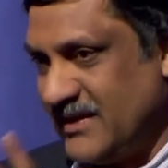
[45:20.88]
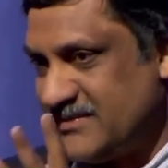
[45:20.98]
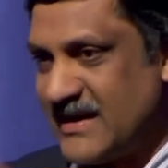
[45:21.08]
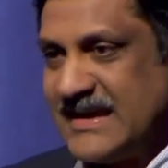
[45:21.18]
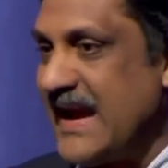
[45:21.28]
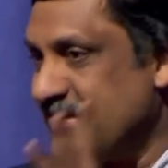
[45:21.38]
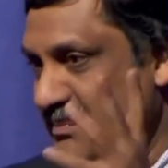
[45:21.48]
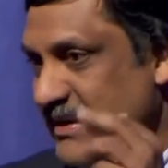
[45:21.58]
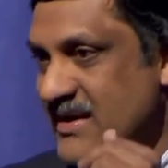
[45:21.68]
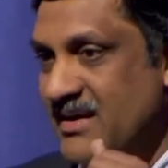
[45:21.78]
gigantic
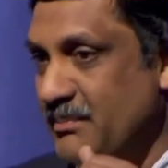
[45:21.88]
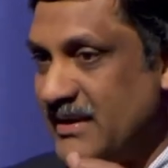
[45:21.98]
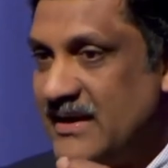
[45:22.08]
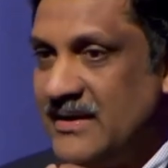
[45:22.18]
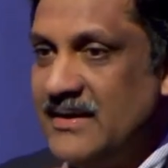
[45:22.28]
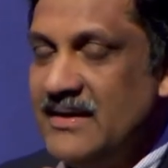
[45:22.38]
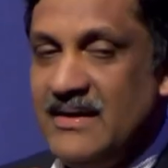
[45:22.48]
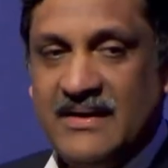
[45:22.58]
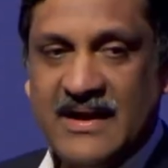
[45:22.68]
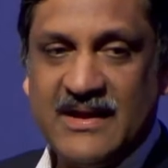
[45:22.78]
media company,
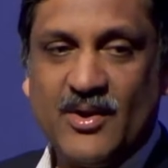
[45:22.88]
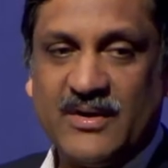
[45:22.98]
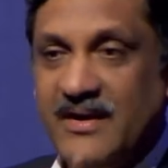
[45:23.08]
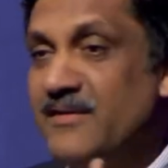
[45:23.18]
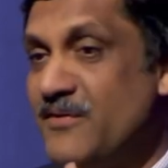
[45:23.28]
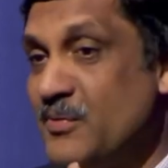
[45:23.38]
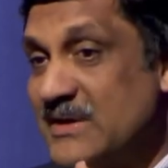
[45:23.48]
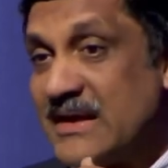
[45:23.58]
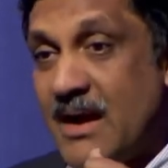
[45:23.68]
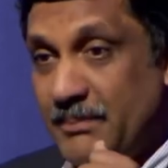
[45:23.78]
and he got an interview with
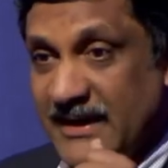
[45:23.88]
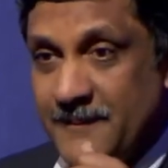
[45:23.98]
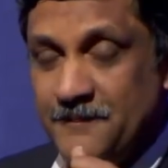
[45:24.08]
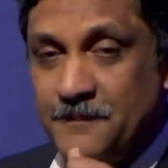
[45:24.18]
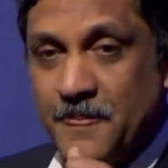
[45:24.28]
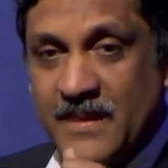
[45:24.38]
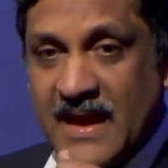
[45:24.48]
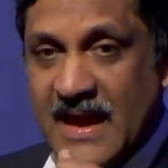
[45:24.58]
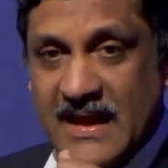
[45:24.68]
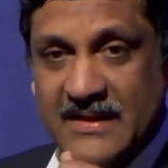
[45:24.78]
that company.
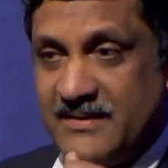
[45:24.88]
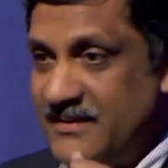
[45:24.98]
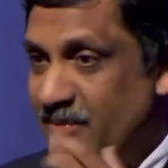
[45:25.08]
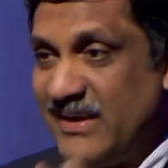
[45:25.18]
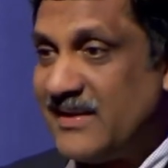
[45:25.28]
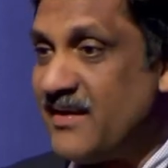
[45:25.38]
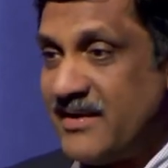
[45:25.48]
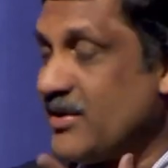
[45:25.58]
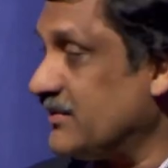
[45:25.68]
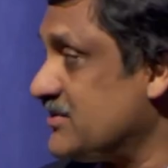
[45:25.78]
And a week later, he
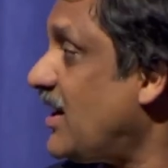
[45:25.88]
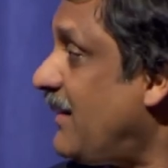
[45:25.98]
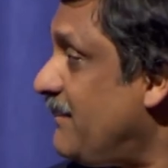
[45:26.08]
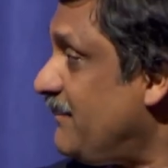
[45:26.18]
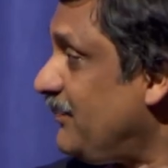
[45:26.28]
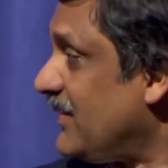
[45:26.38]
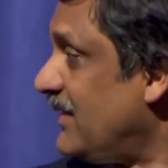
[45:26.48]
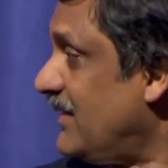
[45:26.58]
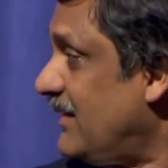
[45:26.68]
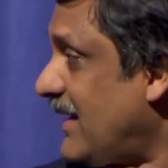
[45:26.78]
got the job,
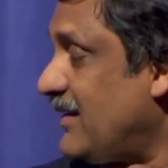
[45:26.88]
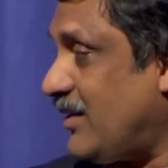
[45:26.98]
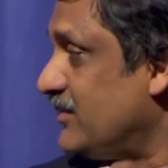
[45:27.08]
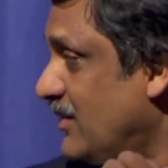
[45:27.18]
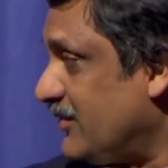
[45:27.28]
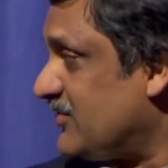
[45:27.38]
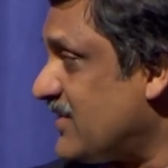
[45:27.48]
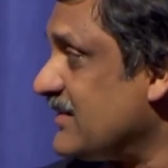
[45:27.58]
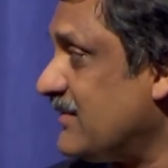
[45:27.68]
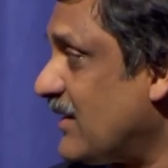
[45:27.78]
and on the
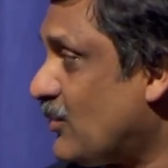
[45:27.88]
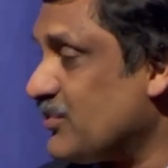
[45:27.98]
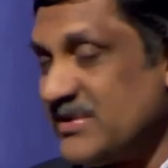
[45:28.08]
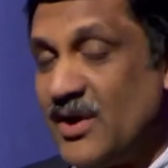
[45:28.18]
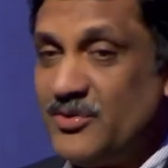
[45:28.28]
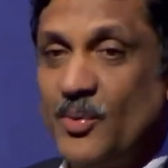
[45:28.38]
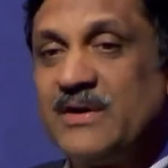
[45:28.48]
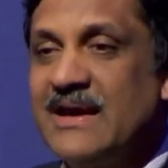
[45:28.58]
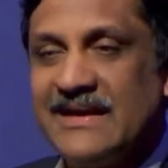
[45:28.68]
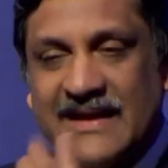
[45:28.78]
strength of that course. And now he's
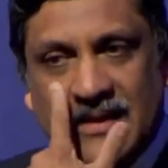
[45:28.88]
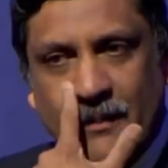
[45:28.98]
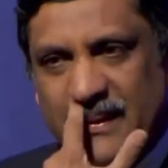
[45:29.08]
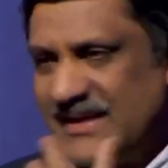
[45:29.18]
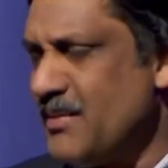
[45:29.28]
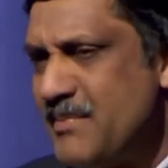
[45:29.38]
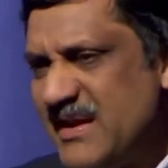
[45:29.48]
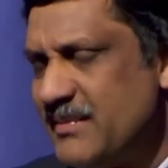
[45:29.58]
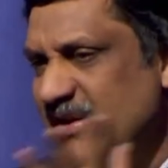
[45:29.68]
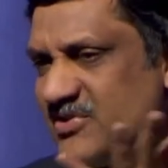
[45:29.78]
working at that company. And there are
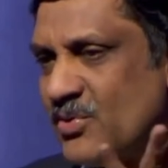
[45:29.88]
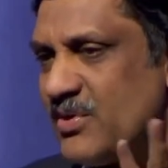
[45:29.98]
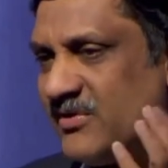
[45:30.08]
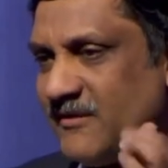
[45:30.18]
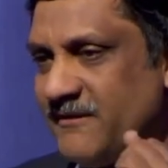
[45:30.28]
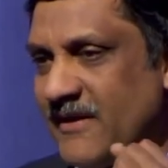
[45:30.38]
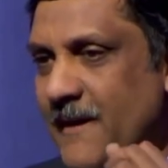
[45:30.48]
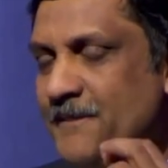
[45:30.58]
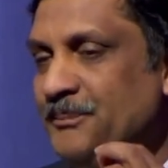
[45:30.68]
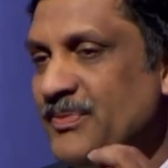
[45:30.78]
many, many stories of
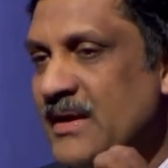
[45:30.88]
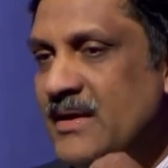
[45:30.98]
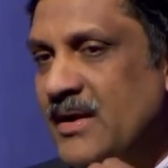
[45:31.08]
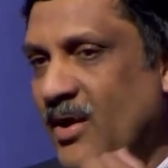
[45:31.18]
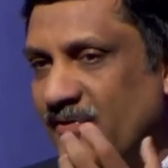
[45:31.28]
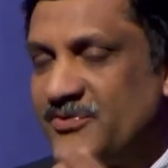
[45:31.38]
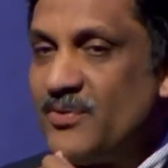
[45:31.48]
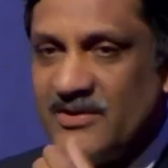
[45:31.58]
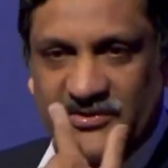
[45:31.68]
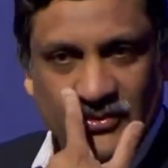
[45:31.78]

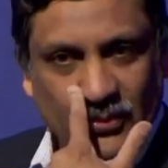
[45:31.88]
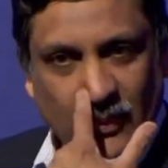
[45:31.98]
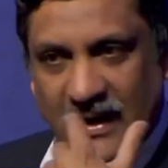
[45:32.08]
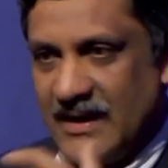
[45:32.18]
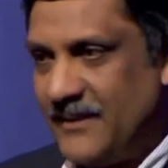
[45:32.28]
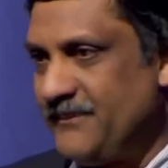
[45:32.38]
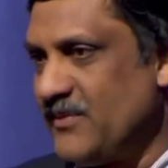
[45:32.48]
students who are